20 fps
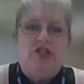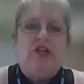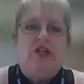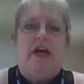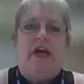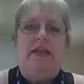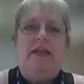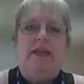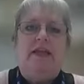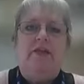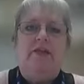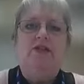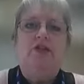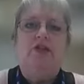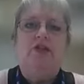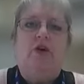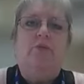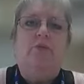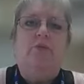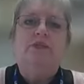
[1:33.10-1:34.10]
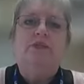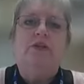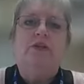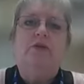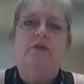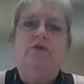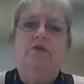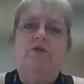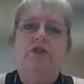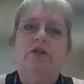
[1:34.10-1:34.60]
challenge and
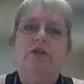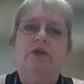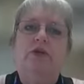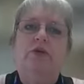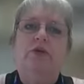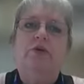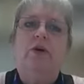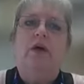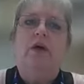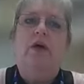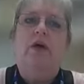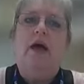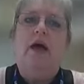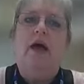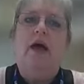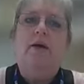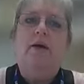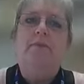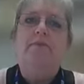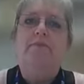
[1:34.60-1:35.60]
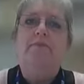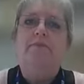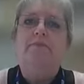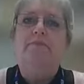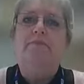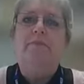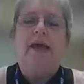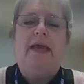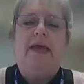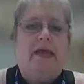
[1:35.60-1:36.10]
obstacle to
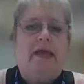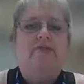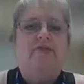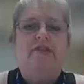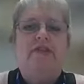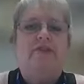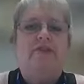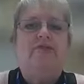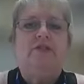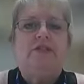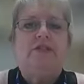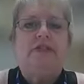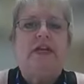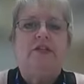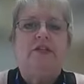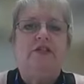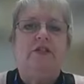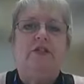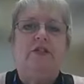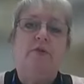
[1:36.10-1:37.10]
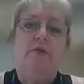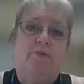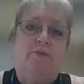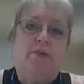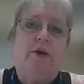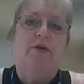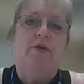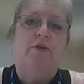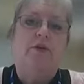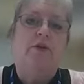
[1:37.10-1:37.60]
many of the different sessions with
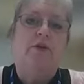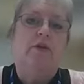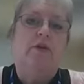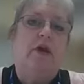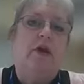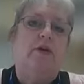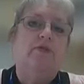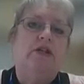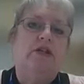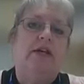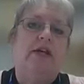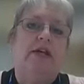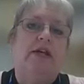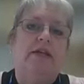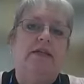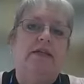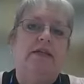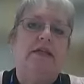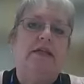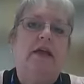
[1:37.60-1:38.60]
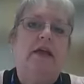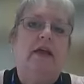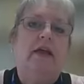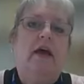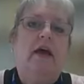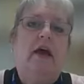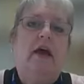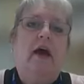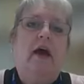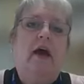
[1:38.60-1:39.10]
both coachees.
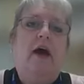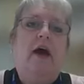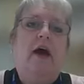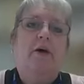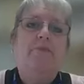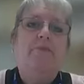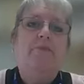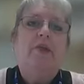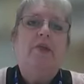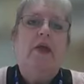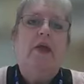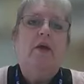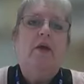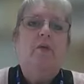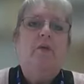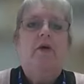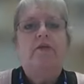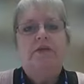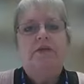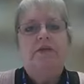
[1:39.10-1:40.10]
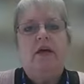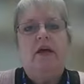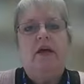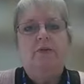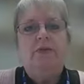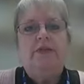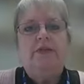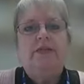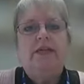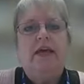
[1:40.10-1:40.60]
Whereas I
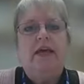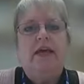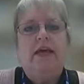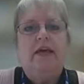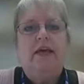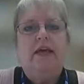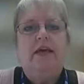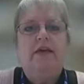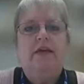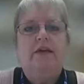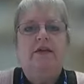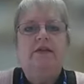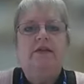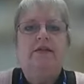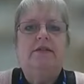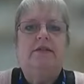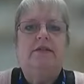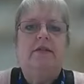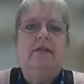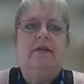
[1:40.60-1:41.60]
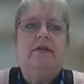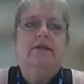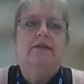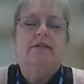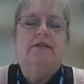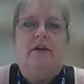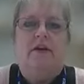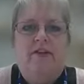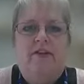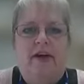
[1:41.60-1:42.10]
would see it as
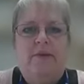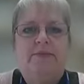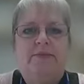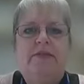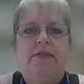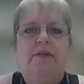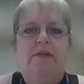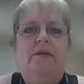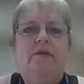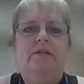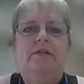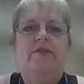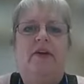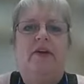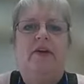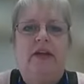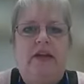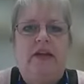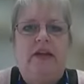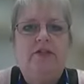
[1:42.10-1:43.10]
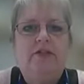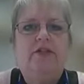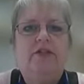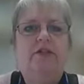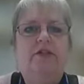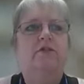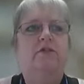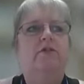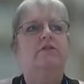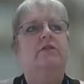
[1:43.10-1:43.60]
staff absence,
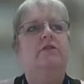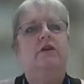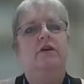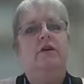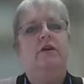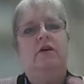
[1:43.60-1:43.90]
financial,